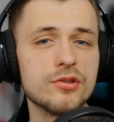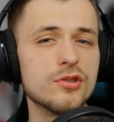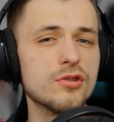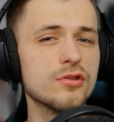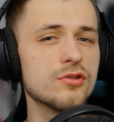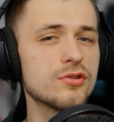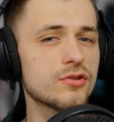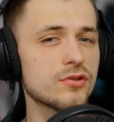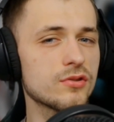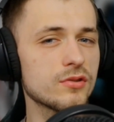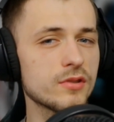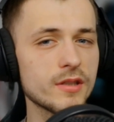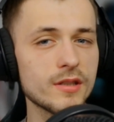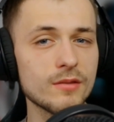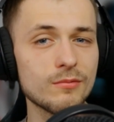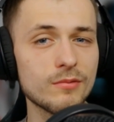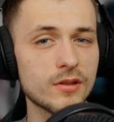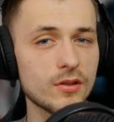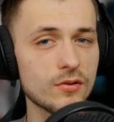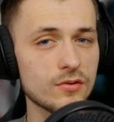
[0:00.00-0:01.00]

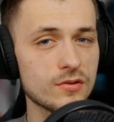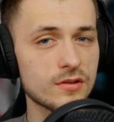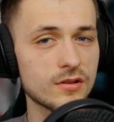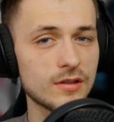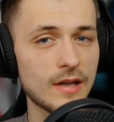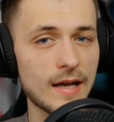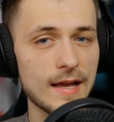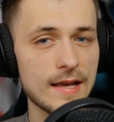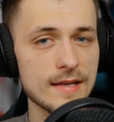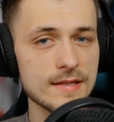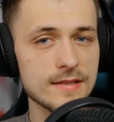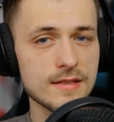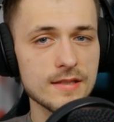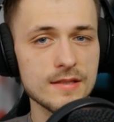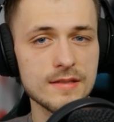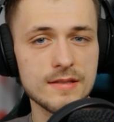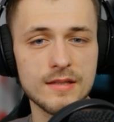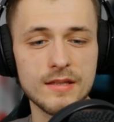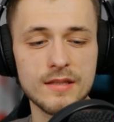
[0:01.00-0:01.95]
Usually with those classes,